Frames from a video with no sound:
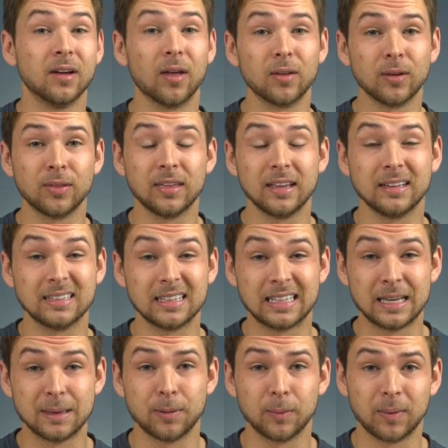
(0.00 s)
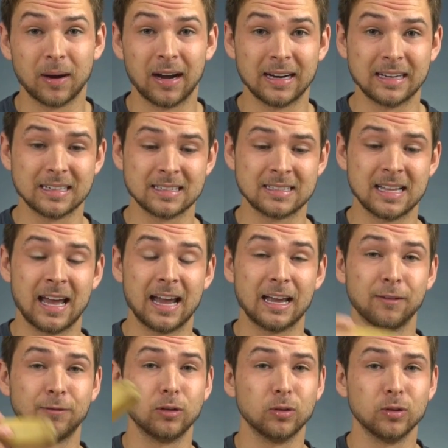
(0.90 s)
The other thing to keep in mind is
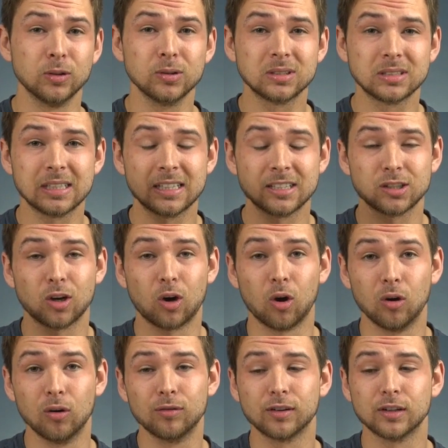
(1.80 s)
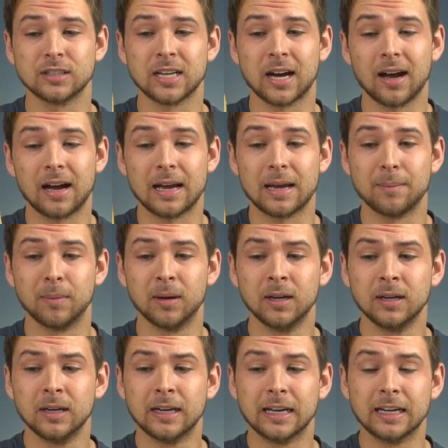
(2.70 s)
that if you use this over time,
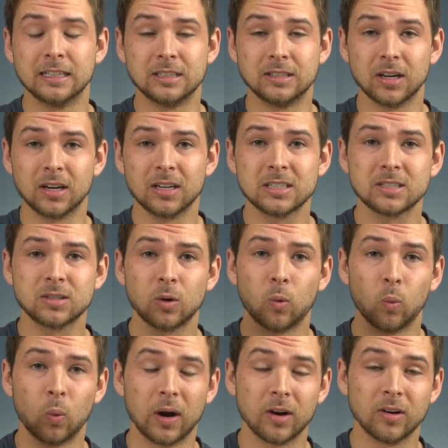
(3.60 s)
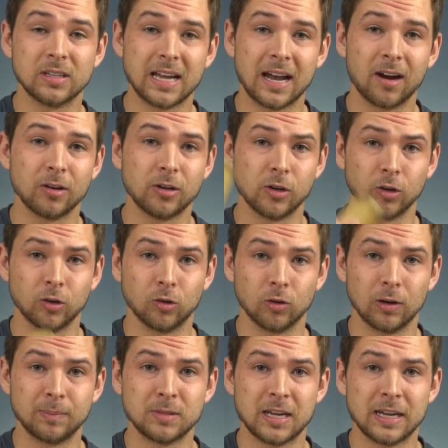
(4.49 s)
it does wear down your
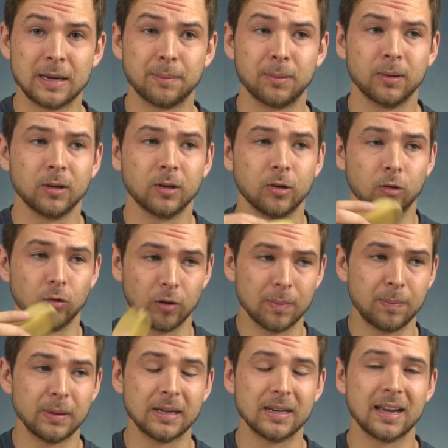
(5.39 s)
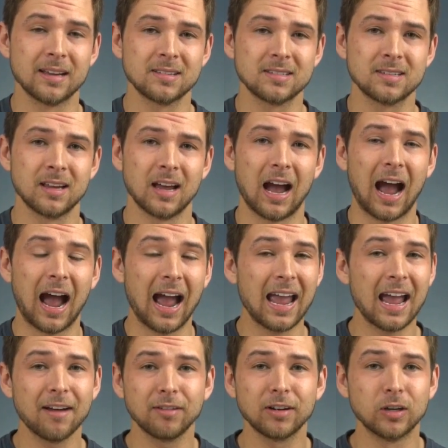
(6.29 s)
grip tape grippiness.
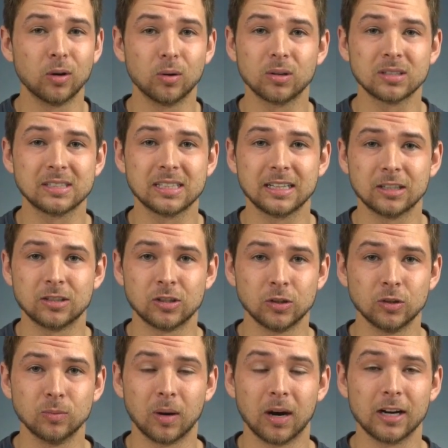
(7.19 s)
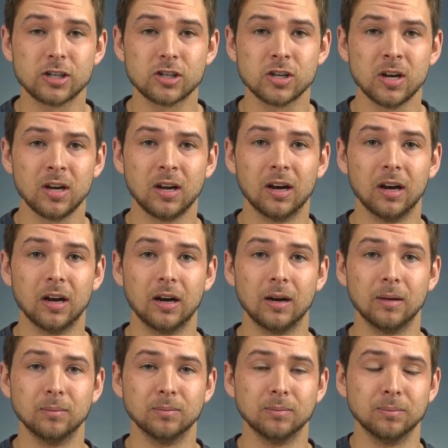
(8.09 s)
I haven't noticed it too much,
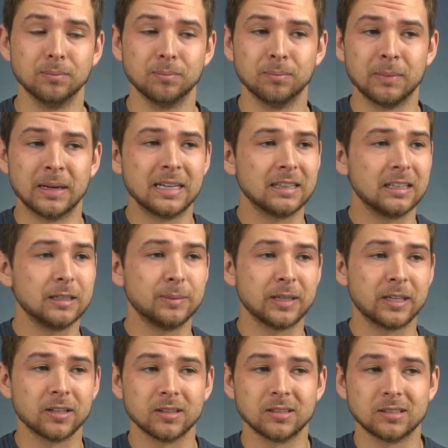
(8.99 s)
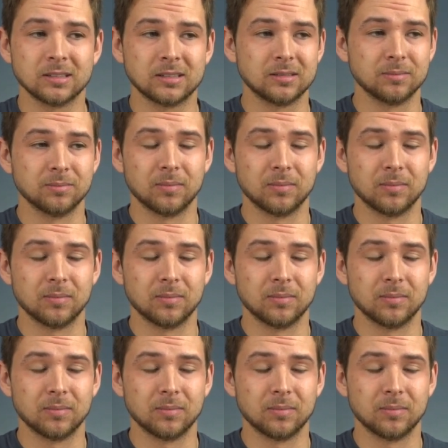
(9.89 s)
mainly because